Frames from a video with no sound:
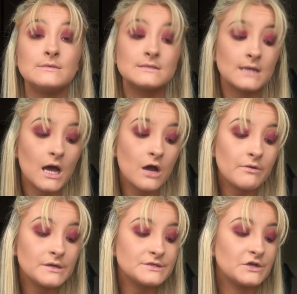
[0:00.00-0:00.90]

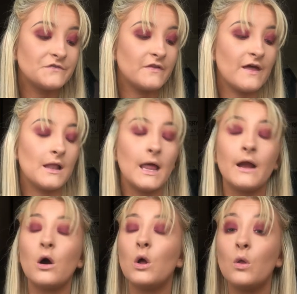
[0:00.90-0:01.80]
mascara. So for that,
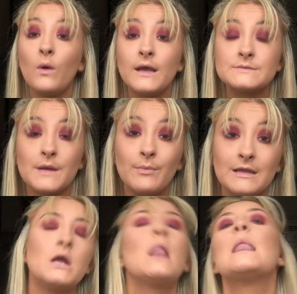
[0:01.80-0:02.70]
like always,
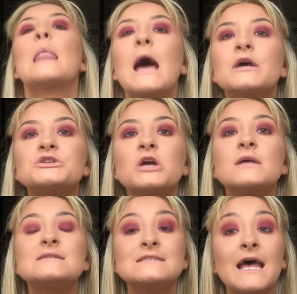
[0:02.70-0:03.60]
Maybelline Lash
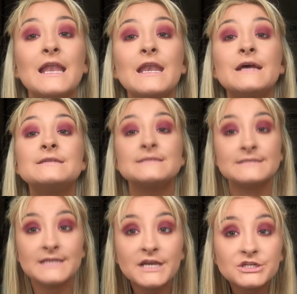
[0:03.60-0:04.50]

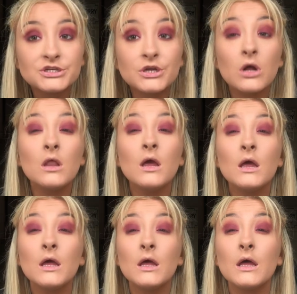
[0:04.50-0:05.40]
Sensational.
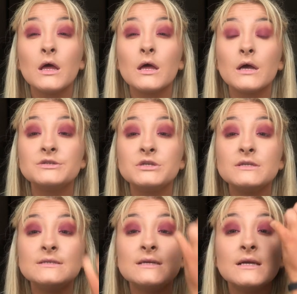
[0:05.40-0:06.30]
As you
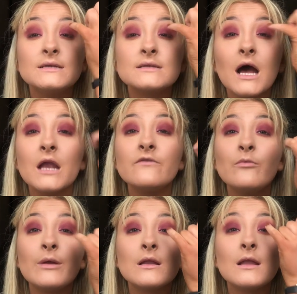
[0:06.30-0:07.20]
can see, it's kind of a
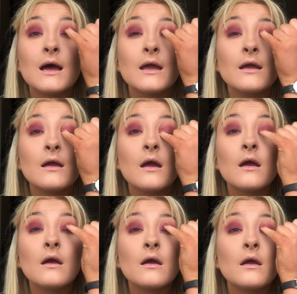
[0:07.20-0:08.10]
bit like,
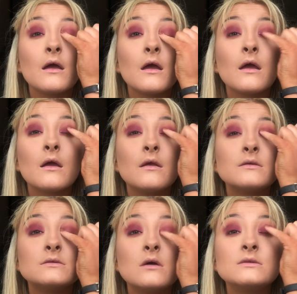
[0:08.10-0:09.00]

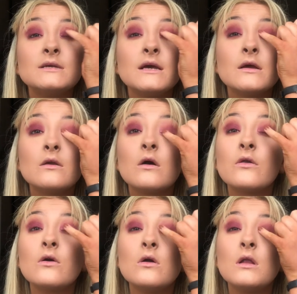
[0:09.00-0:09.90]
it's not taken all
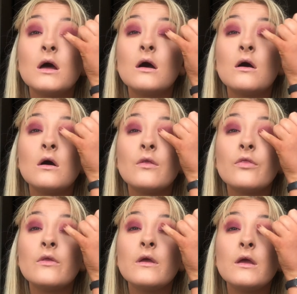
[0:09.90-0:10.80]
the colour
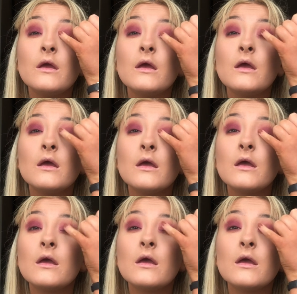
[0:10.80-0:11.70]
on the
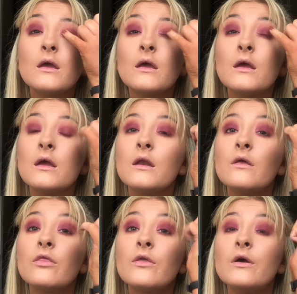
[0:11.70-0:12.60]

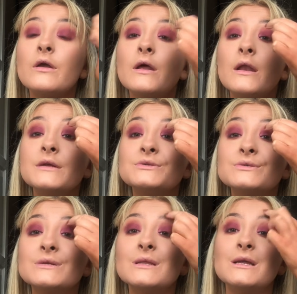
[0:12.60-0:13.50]
inner third and it's
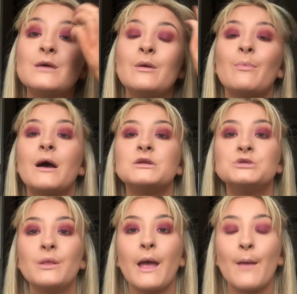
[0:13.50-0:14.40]
just a little bit
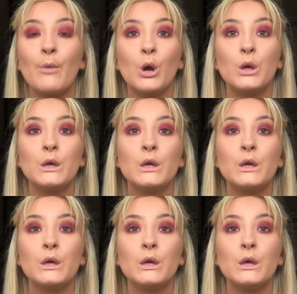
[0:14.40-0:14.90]
patchy there, but